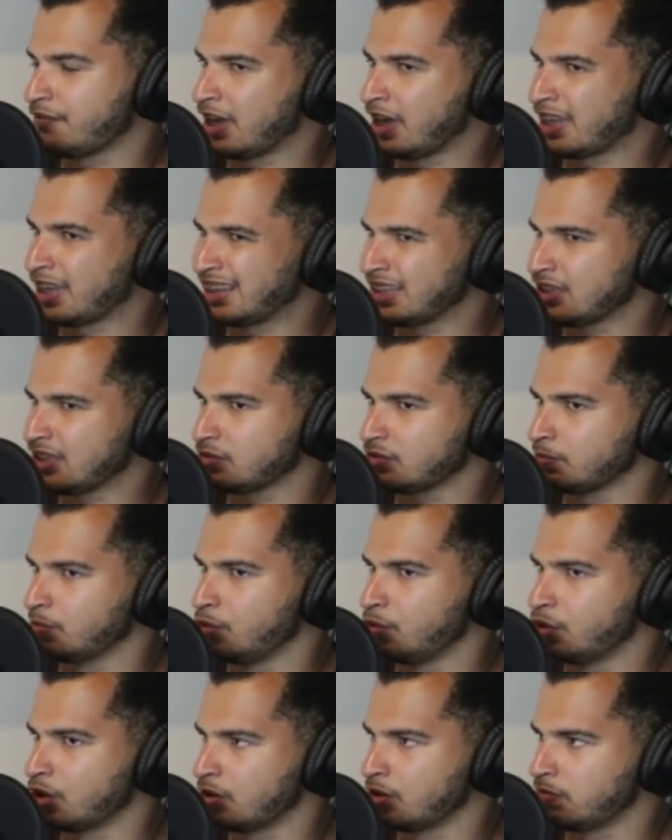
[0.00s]
I think,
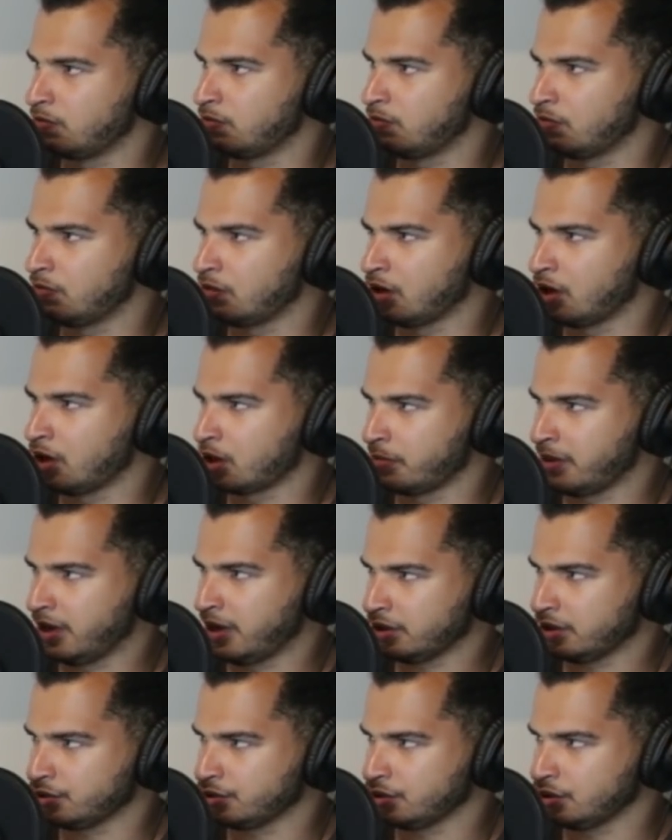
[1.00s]
more
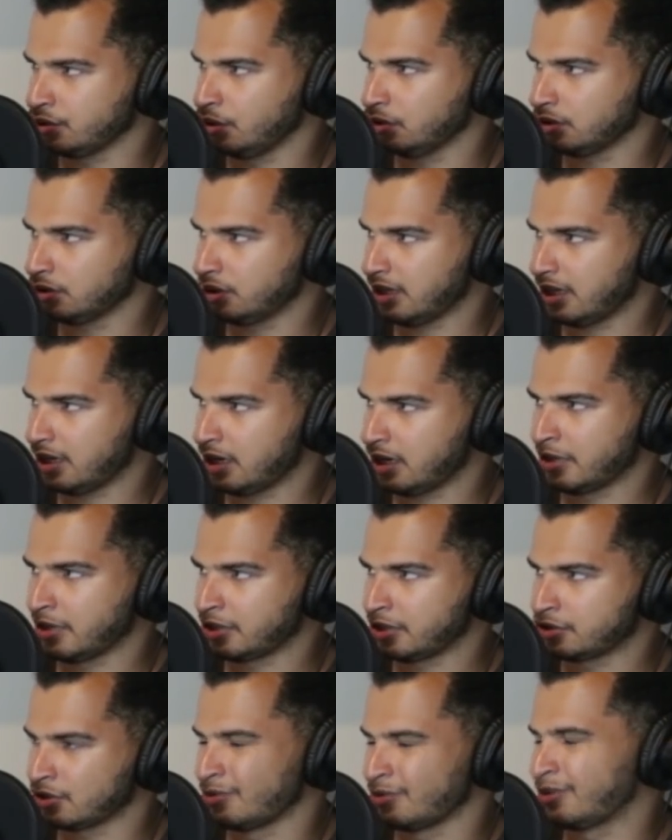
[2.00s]
automatics were sold on that. I'm
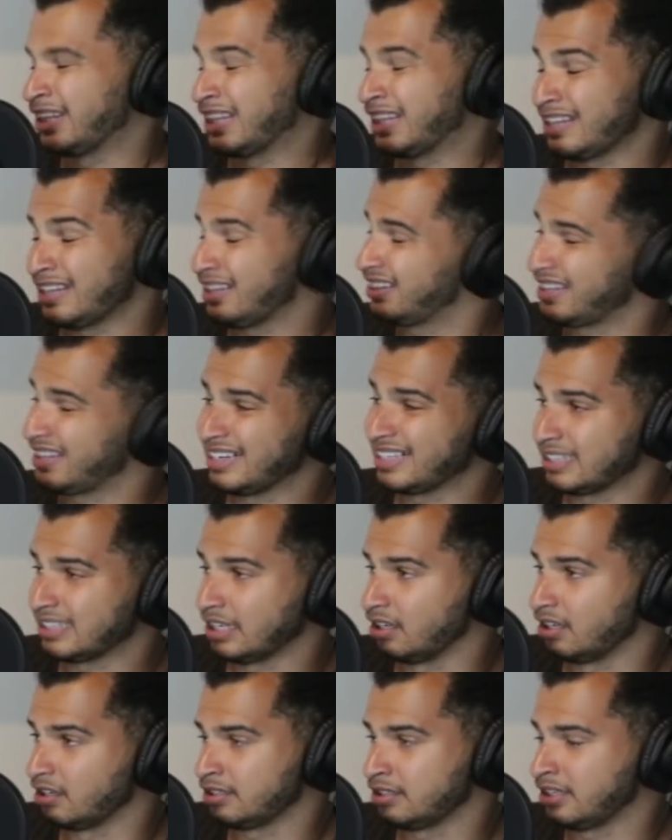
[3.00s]
not sure. They didn't
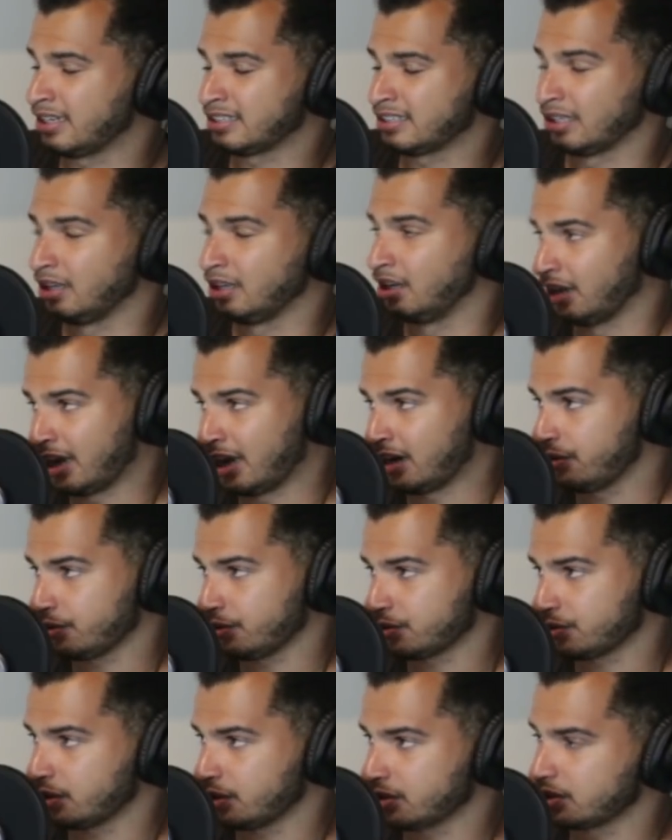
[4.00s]
sell a lot of those cars.